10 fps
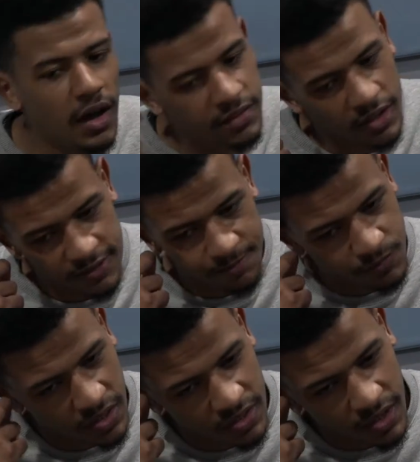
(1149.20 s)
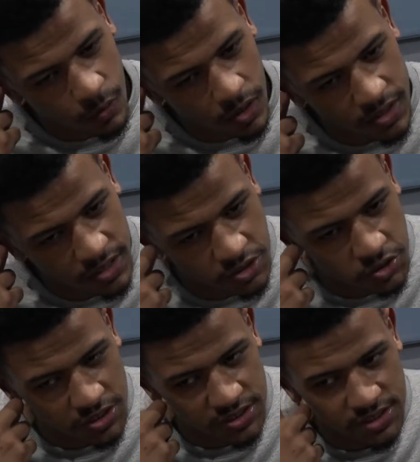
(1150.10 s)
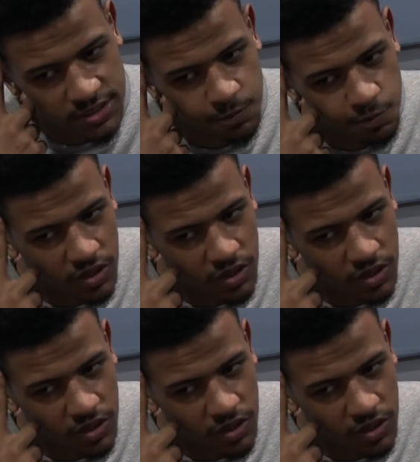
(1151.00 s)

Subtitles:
I think they're quite nice choices.